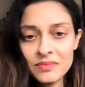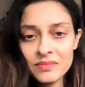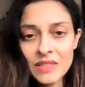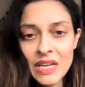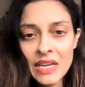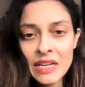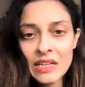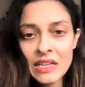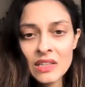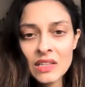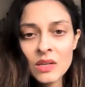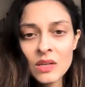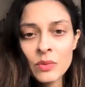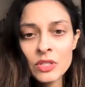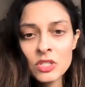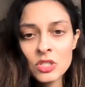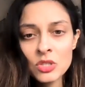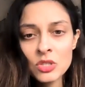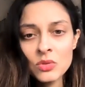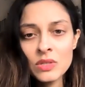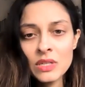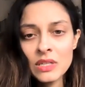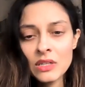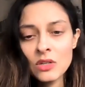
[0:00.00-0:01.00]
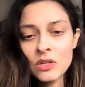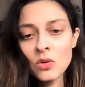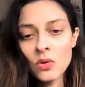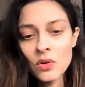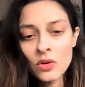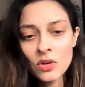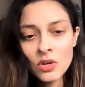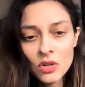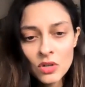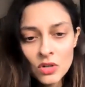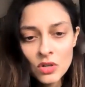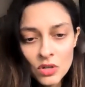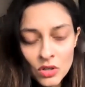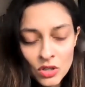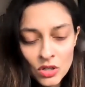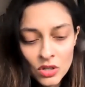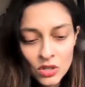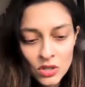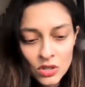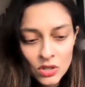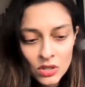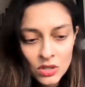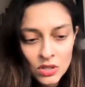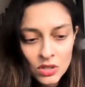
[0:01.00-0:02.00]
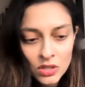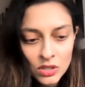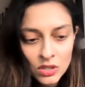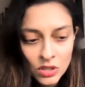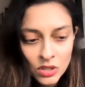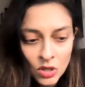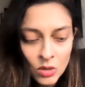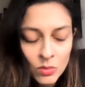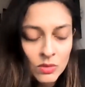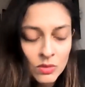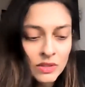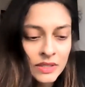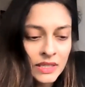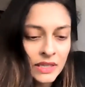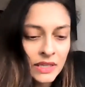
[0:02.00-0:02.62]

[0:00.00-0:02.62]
And I think we do need a globally